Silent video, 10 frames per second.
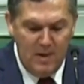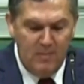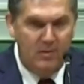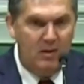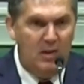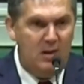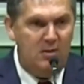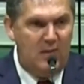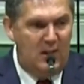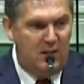
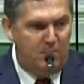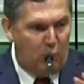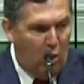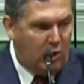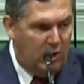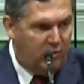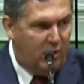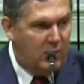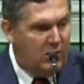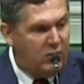that the brokenness
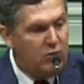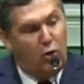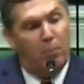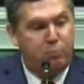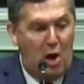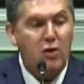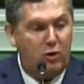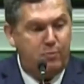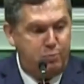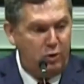of it is that your
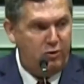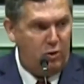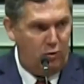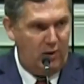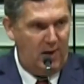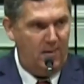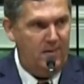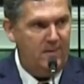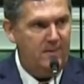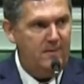brothers put you there.
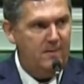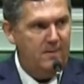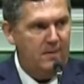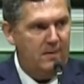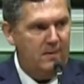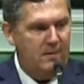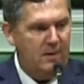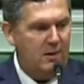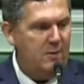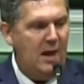
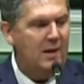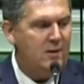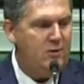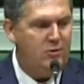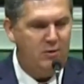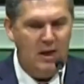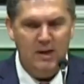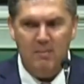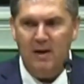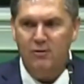Now the reality is you
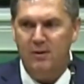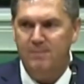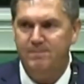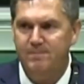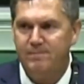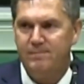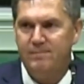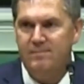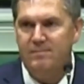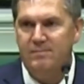can't imagine it.
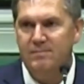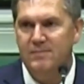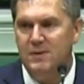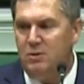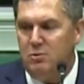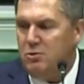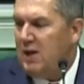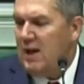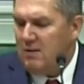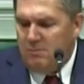You
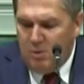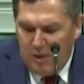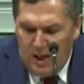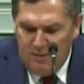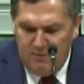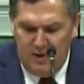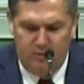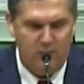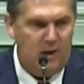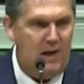can't
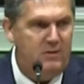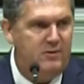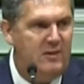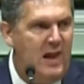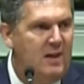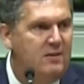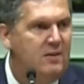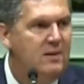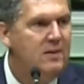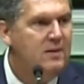visualize that.
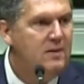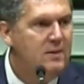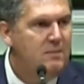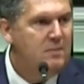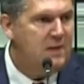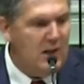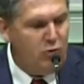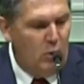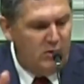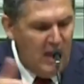But
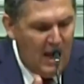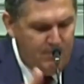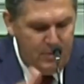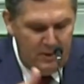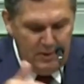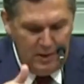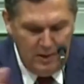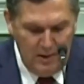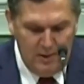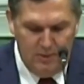that's what's happened
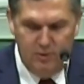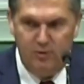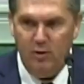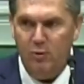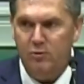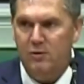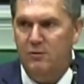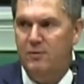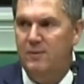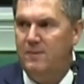to Joseph.
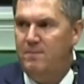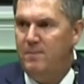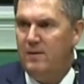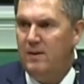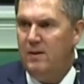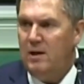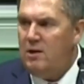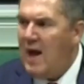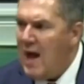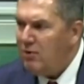And
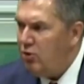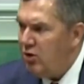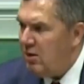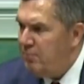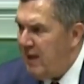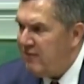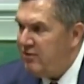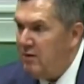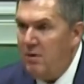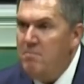to add to the
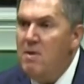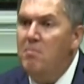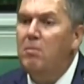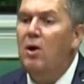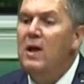complexity, remember